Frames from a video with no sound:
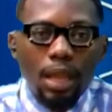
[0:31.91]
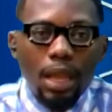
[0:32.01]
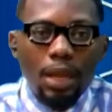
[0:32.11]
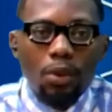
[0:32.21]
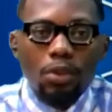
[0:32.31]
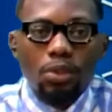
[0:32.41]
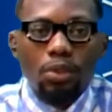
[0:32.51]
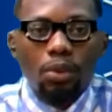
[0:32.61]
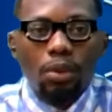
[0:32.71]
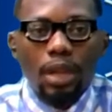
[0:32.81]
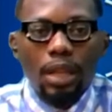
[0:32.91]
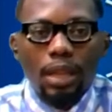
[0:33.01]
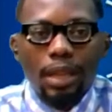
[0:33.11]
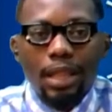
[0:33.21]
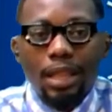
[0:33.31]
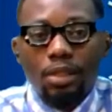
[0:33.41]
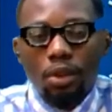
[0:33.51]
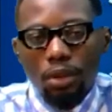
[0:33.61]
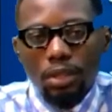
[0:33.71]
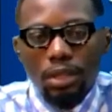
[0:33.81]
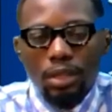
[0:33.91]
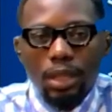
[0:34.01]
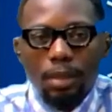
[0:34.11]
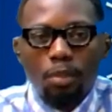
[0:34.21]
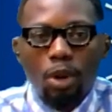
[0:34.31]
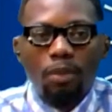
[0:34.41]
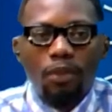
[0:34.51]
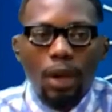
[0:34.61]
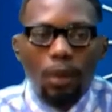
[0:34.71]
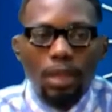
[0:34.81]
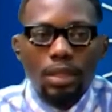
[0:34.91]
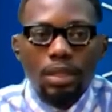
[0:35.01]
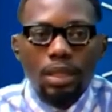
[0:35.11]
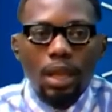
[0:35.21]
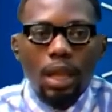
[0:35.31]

and also it caused a mob violence.